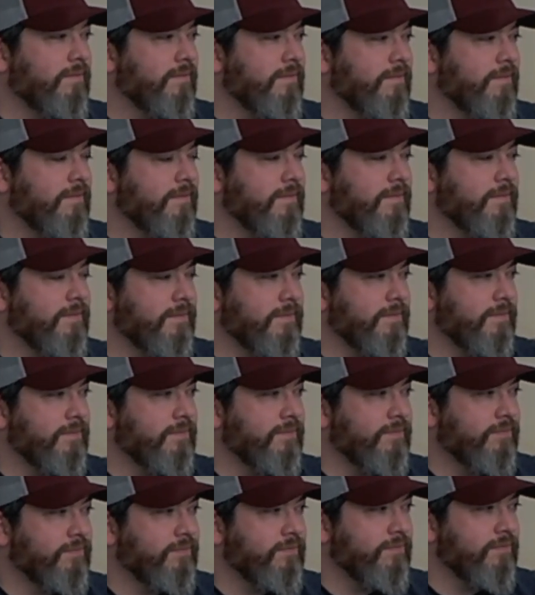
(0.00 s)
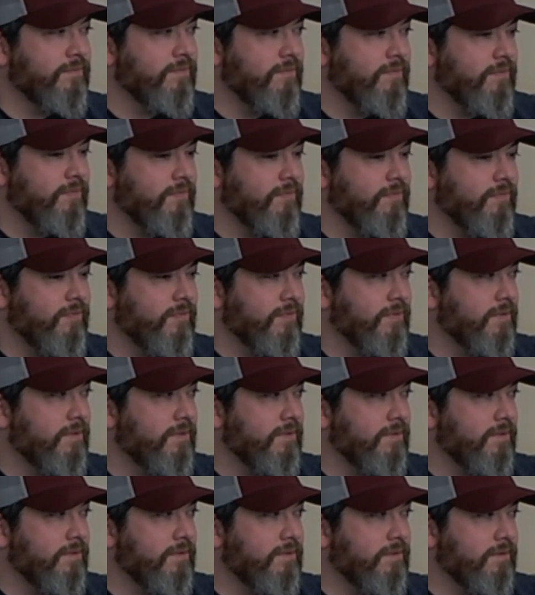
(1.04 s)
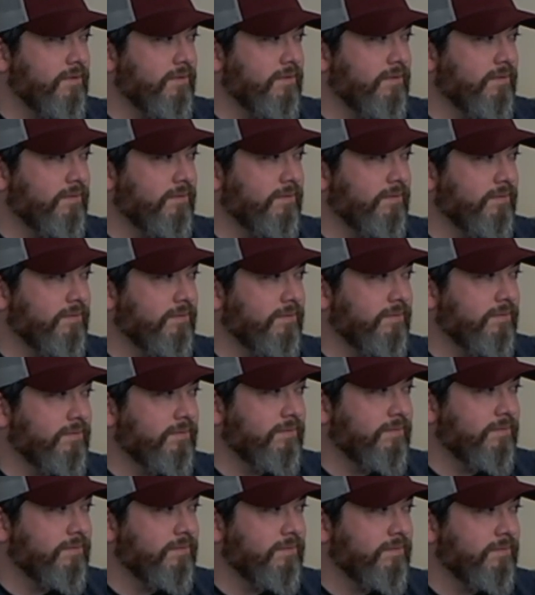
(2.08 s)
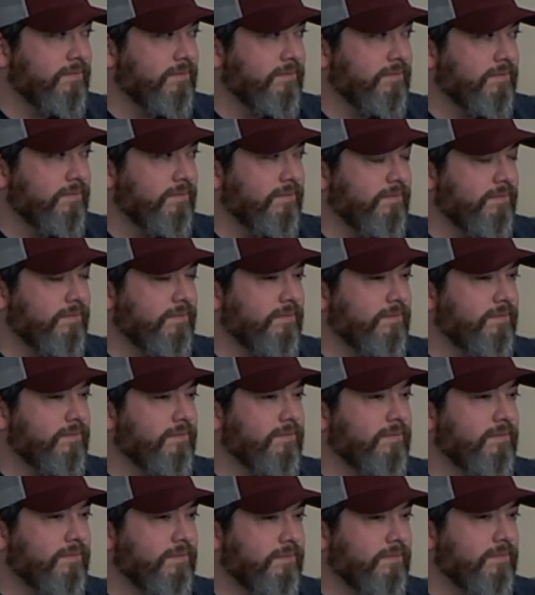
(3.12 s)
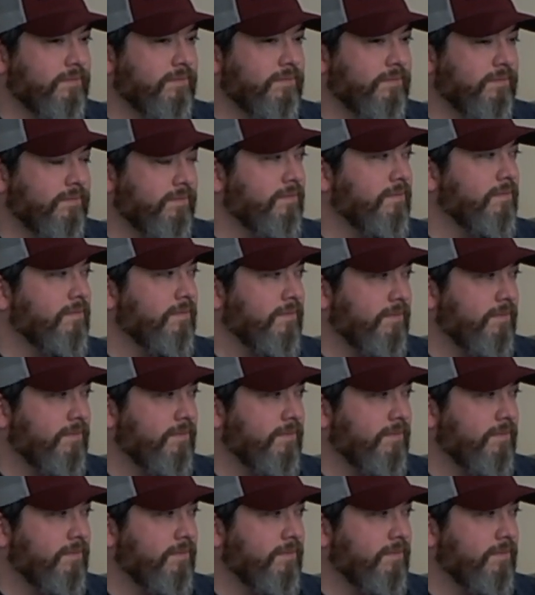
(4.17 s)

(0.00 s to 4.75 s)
This person isn't speaking.